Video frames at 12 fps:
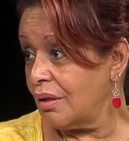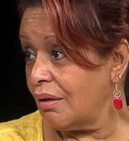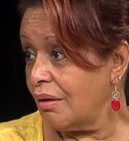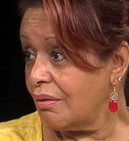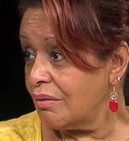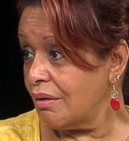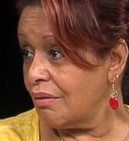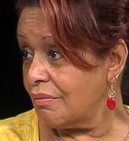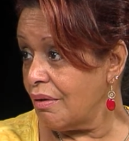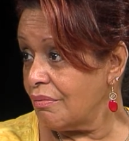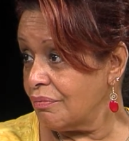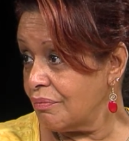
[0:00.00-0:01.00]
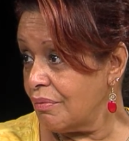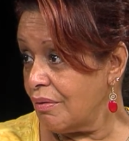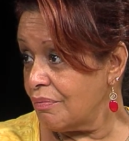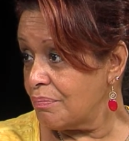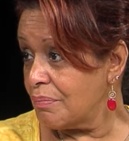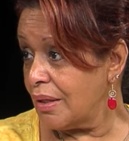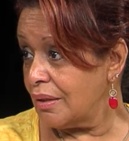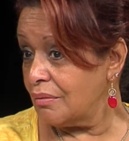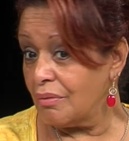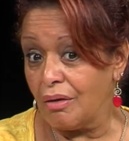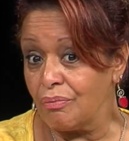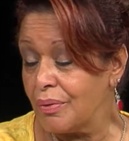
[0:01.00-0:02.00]
of, of, of my
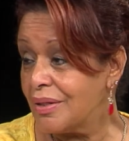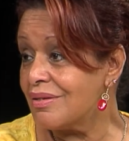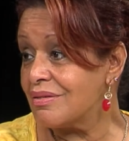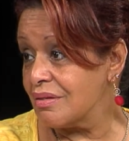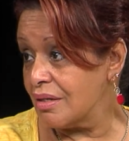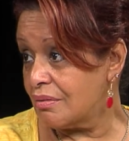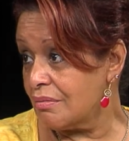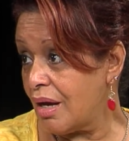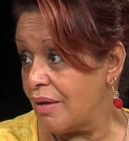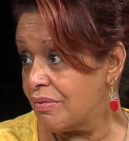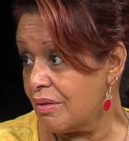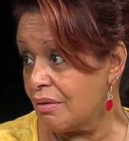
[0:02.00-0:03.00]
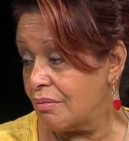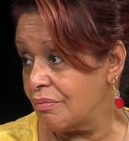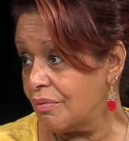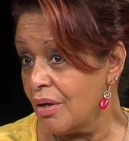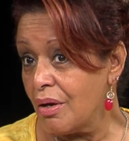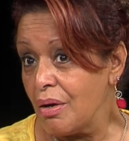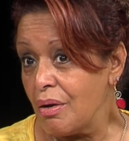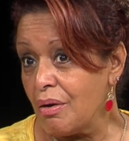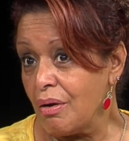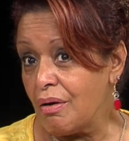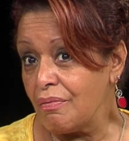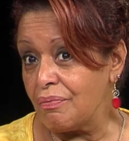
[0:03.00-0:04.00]
of what He's done. I think of,
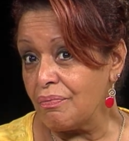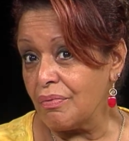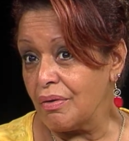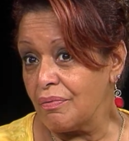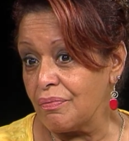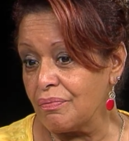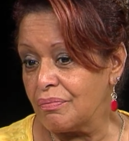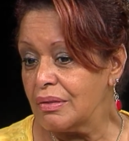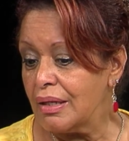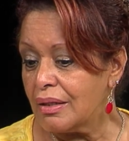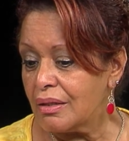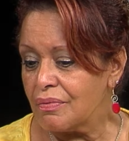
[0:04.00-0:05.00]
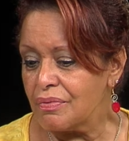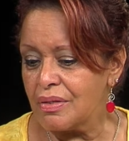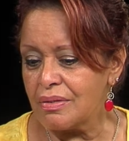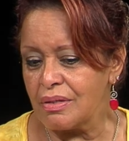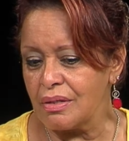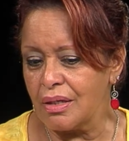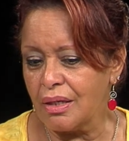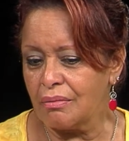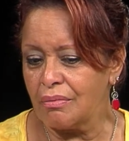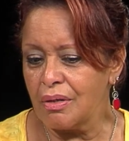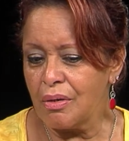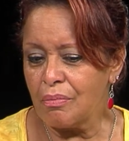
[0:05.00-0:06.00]
of of negative things and God
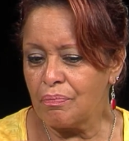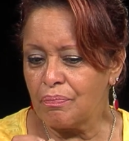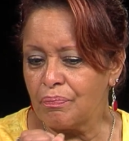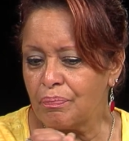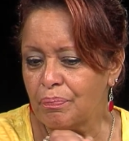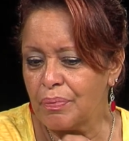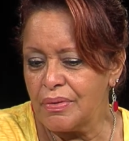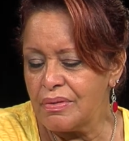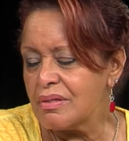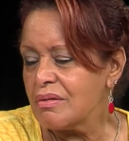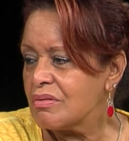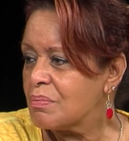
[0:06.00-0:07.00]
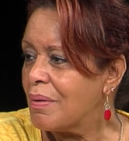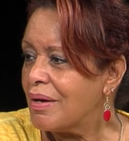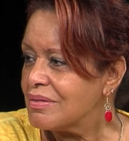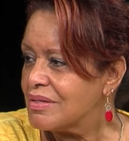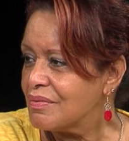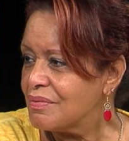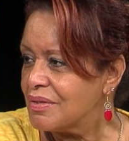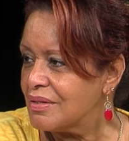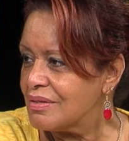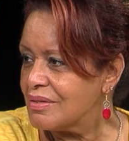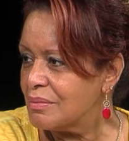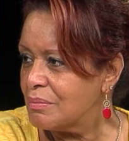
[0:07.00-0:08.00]
instills positive
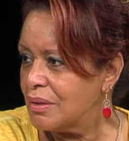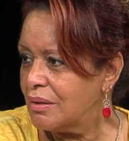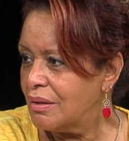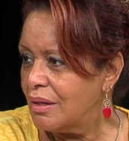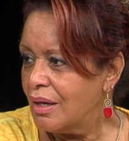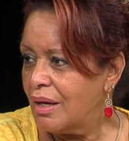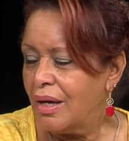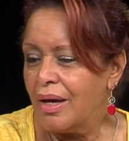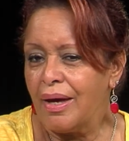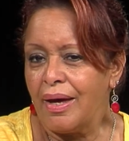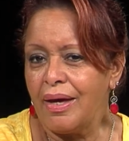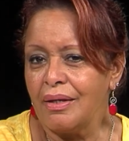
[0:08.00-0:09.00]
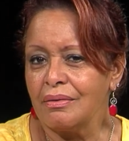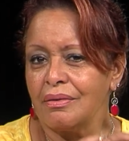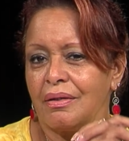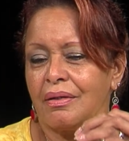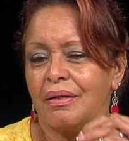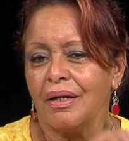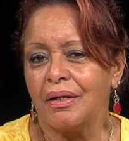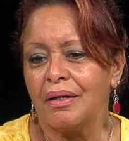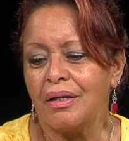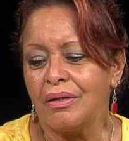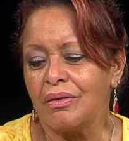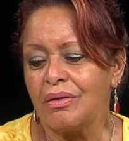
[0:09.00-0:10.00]
things in me, mm-hmm. and
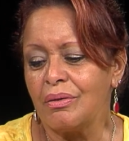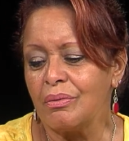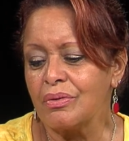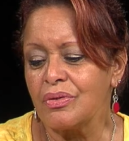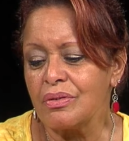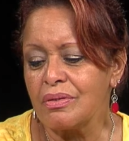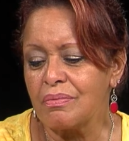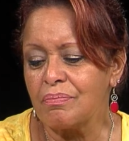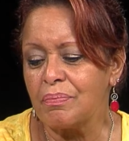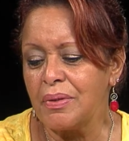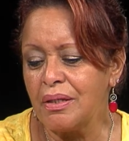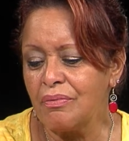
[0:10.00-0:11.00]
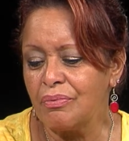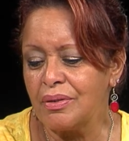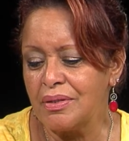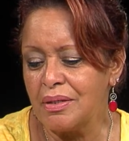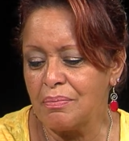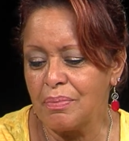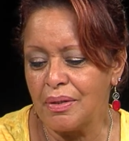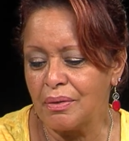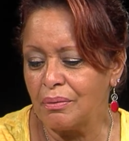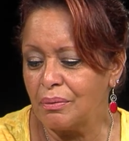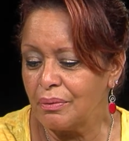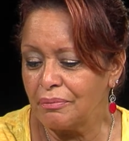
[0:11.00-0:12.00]
you know, just being redeemed by the
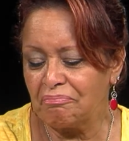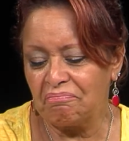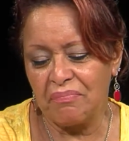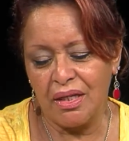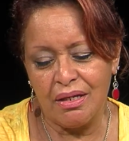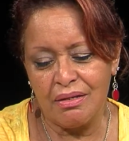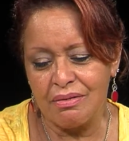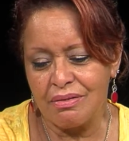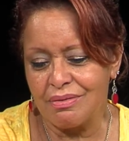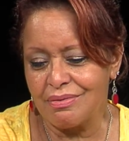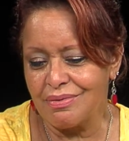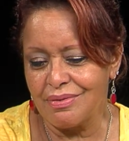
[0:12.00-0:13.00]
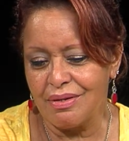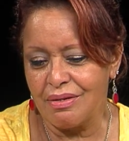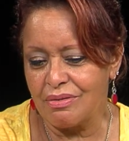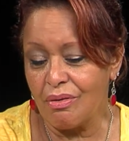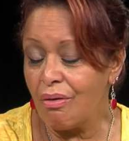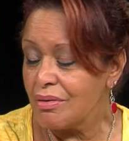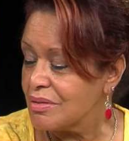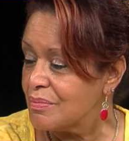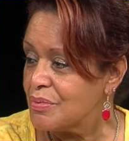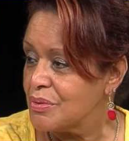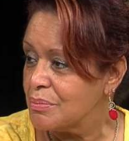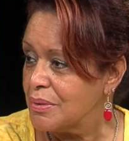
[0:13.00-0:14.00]
Lord is is awesome
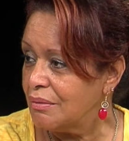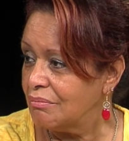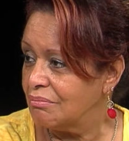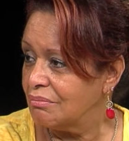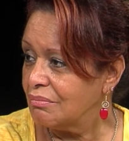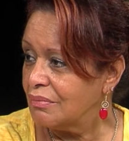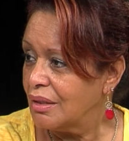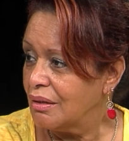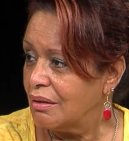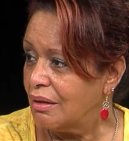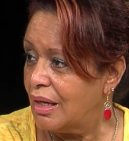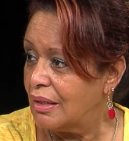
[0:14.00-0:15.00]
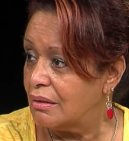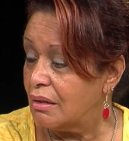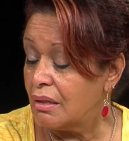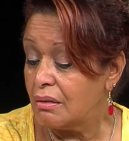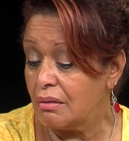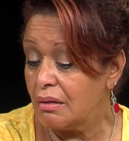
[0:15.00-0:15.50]
to me. And and